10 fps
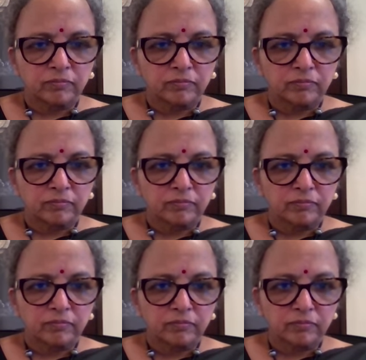
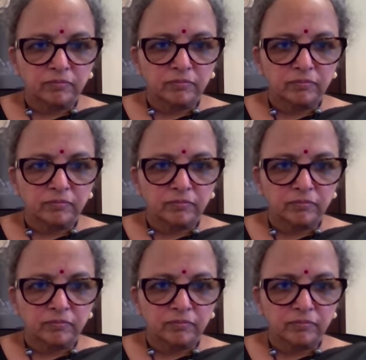
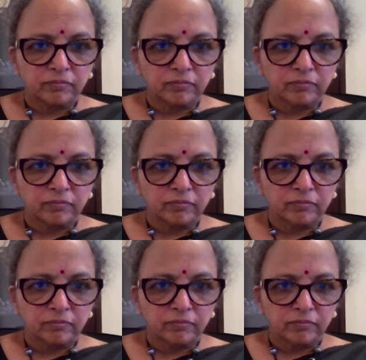
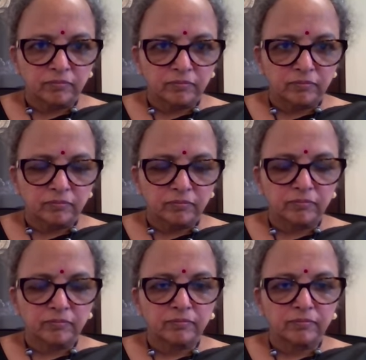
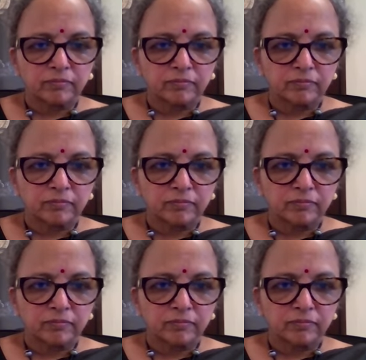No words are spoken by the person on screen.